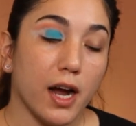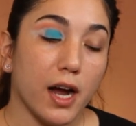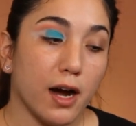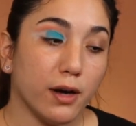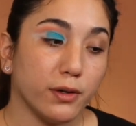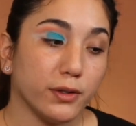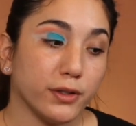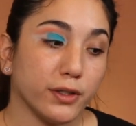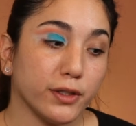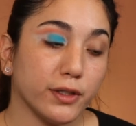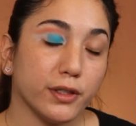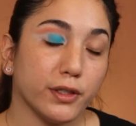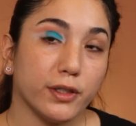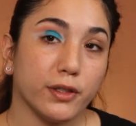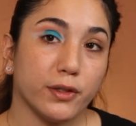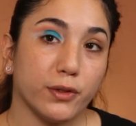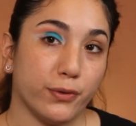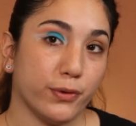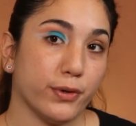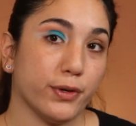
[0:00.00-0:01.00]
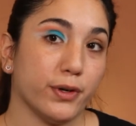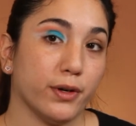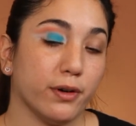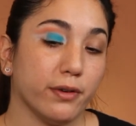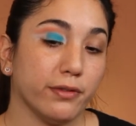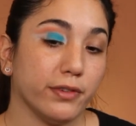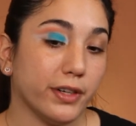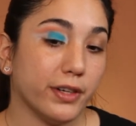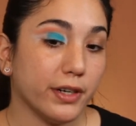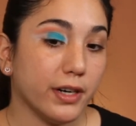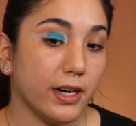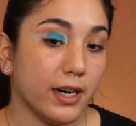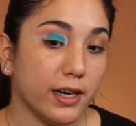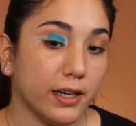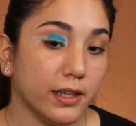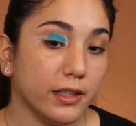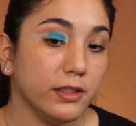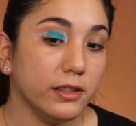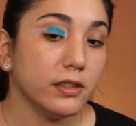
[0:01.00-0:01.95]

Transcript: outer corner of your eye.